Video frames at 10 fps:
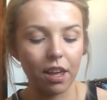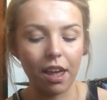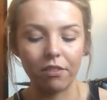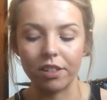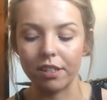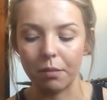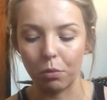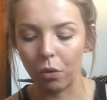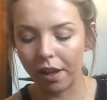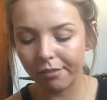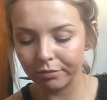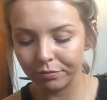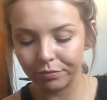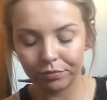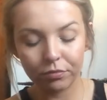ever since I bought it
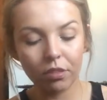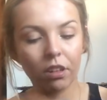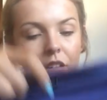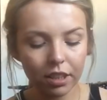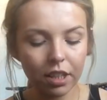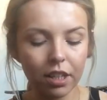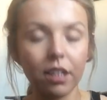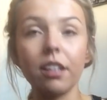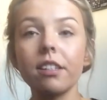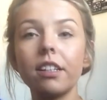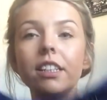it's a